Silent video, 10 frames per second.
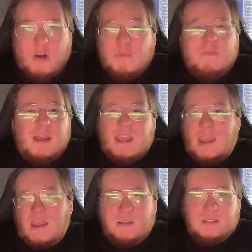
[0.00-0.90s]
of my
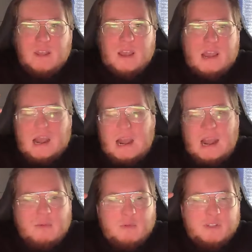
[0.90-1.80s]
hands,
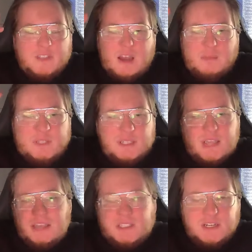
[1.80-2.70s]
I was
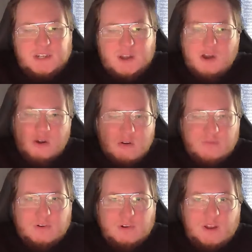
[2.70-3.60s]
obsessing
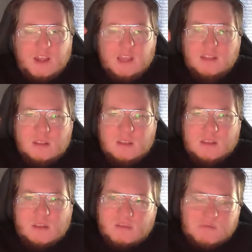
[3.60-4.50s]
over
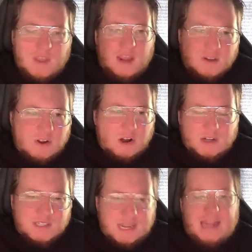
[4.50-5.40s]
the
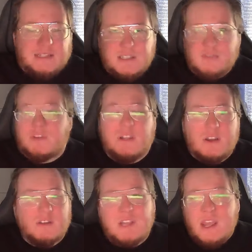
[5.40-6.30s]
Vanguard Tactics
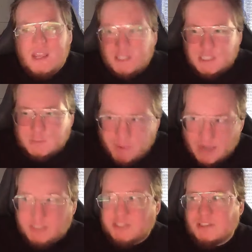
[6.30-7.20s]
videos,
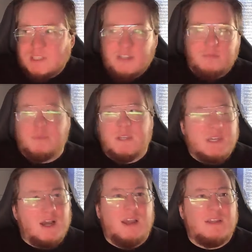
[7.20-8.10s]
especially
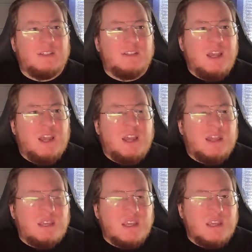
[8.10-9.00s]
because
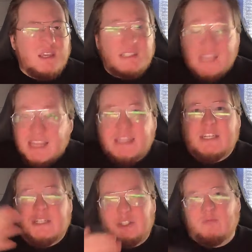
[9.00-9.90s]
the 10th
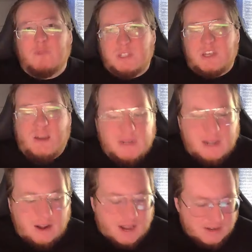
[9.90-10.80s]
edition was coming
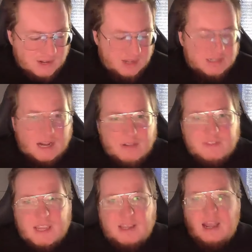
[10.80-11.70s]
out. I'd kind of
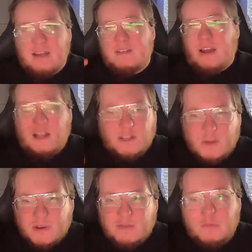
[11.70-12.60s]
take a little
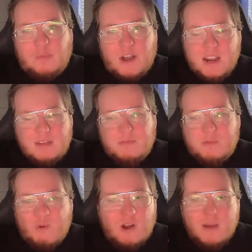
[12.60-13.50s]
bit of a break
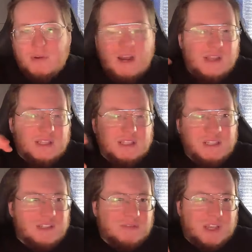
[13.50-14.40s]
from Warhammer, not in the
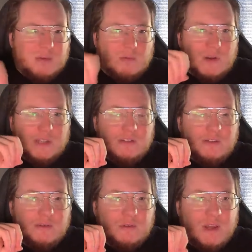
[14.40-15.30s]
sense of like wanting
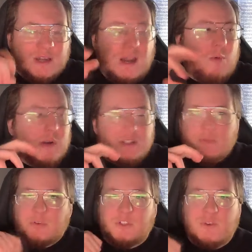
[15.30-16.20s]
to, not wanting to
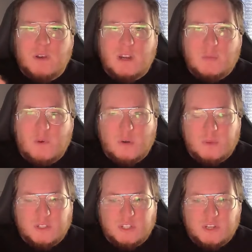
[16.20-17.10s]
pursue it anymore,
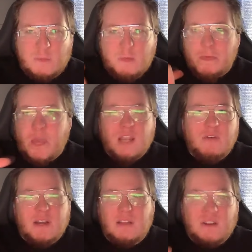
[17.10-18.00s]
but just not
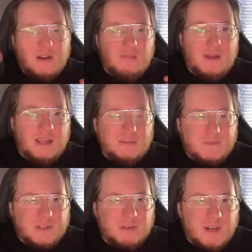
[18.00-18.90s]
going out there, not buying the
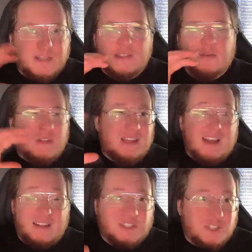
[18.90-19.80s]
figurines or like
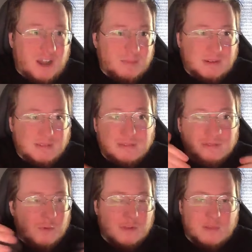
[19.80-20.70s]
not shopping
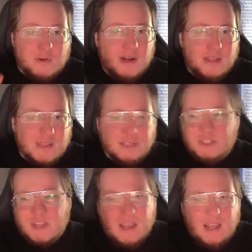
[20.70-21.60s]
for them or anything,
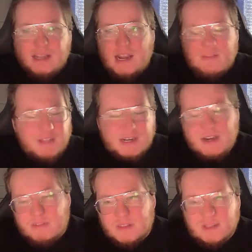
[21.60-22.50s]
just kind of letting
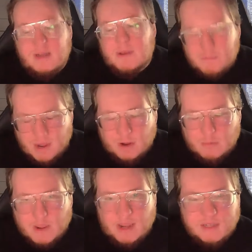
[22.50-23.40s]
everything come in at my own
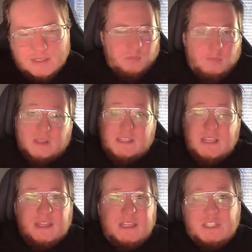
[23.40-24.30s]
pace. But
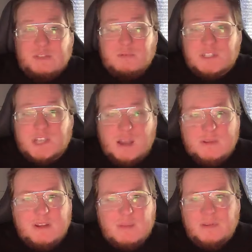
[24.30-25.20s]
10th edition was
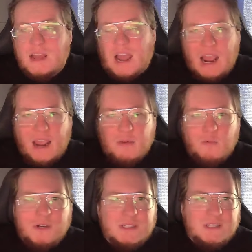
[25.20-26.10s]
coming up and I
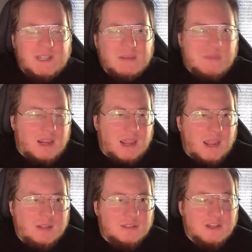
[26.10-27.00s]
wanted to get my
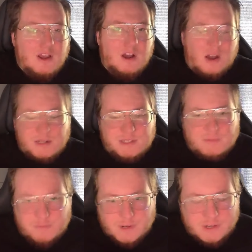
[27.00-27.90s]
hands on some
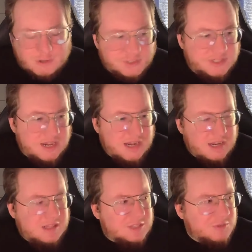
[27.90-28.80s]
figures. And
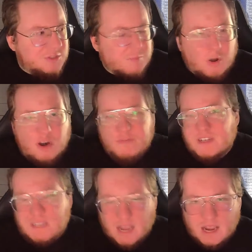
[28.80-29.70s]
it, this was the
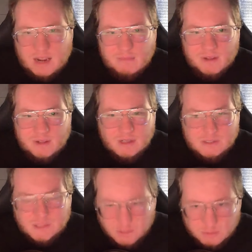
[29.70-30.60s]
perfect time
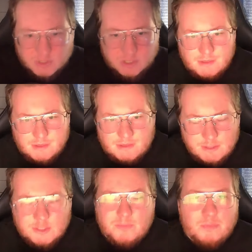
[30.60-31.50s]
to do so.
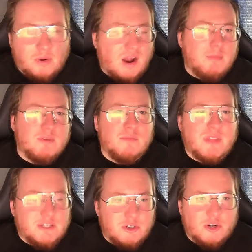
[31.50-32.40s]
There's a problem
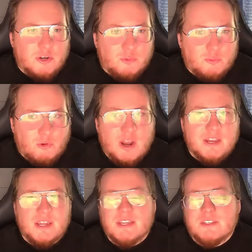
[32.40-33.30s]
that you're gonna run
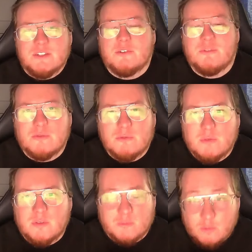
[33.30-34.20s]
into
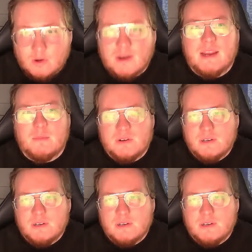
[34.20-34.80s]
with Warhammer